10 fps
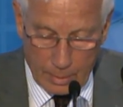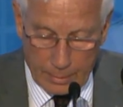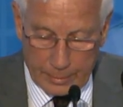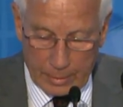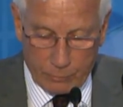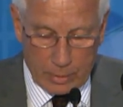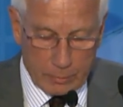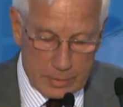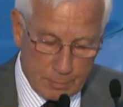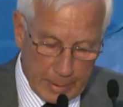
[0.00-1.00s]
They have,
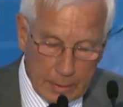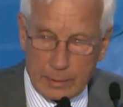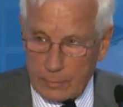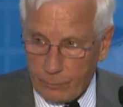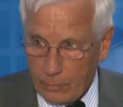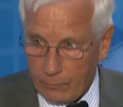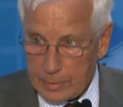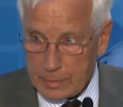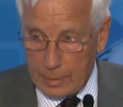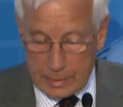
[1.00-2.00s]
irrespective of
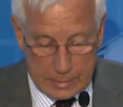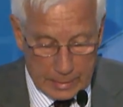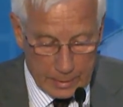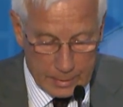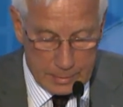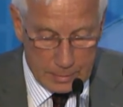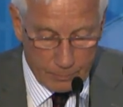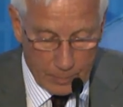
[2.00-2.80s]
their size,